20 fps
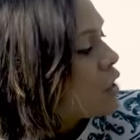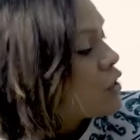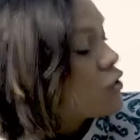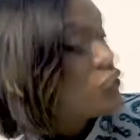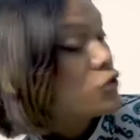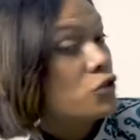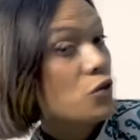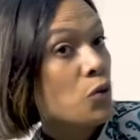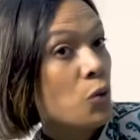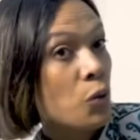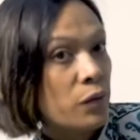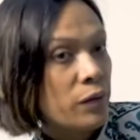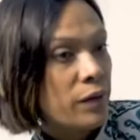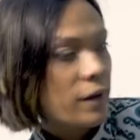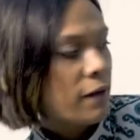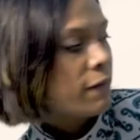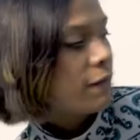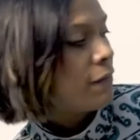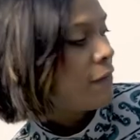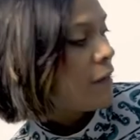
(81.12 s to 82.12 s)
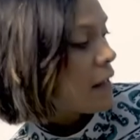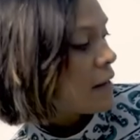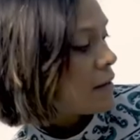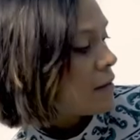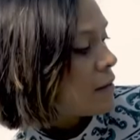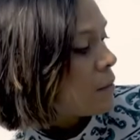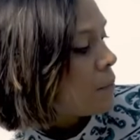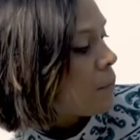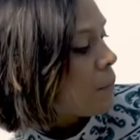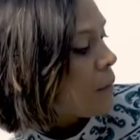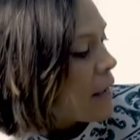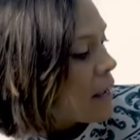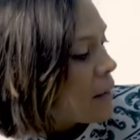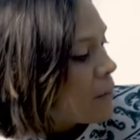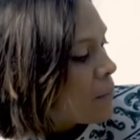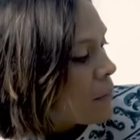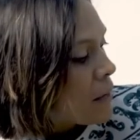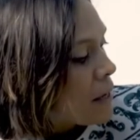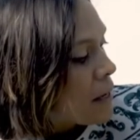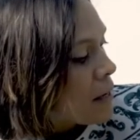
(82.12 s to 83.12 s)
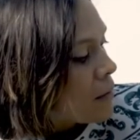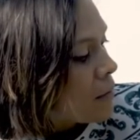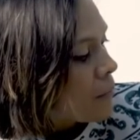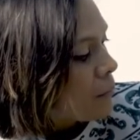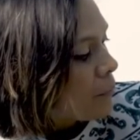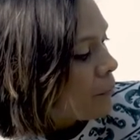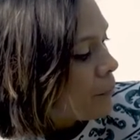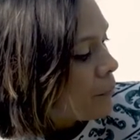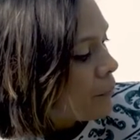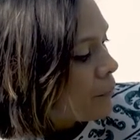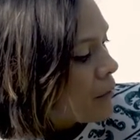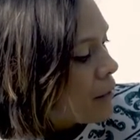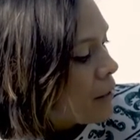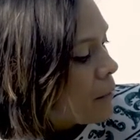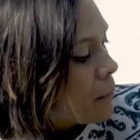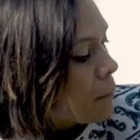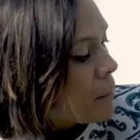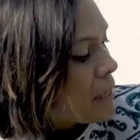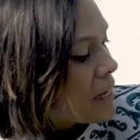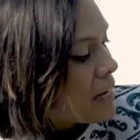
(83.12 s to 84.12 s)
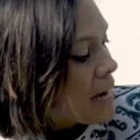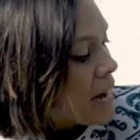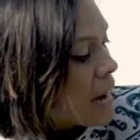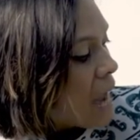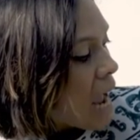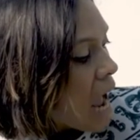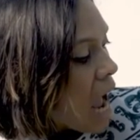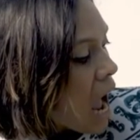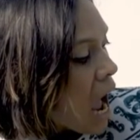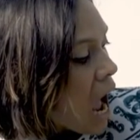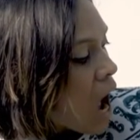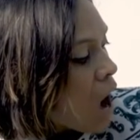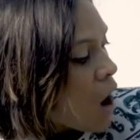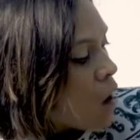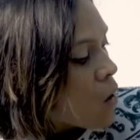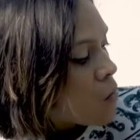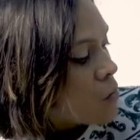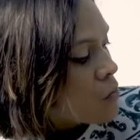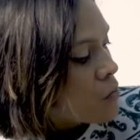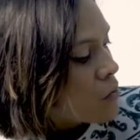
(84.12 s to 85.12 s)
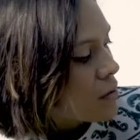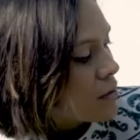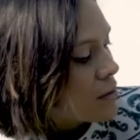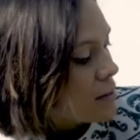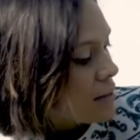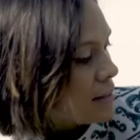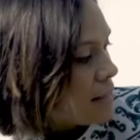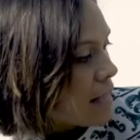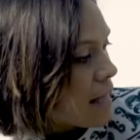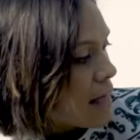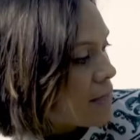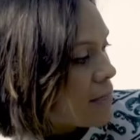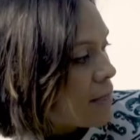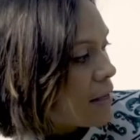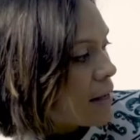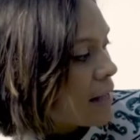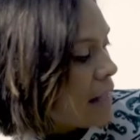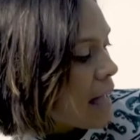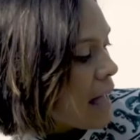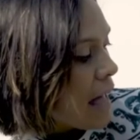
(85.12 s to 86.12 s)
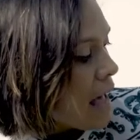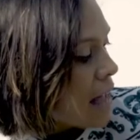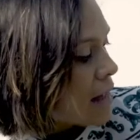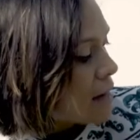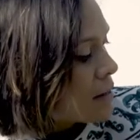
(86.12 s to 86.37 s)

So they fed the baby. Meow, said the cat.